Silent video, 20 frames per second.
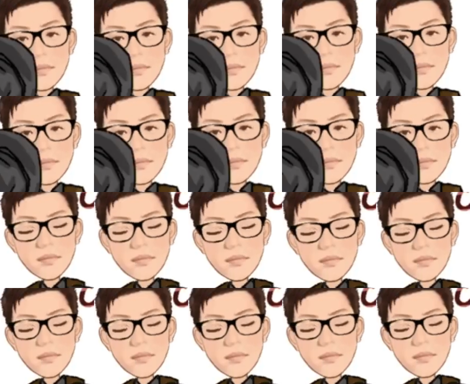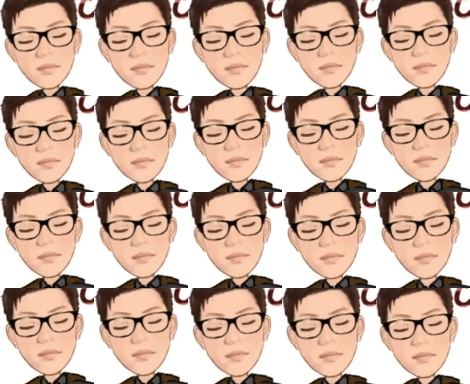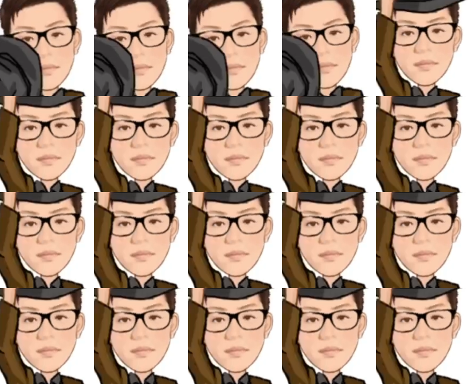Okay, now let's continue our lesson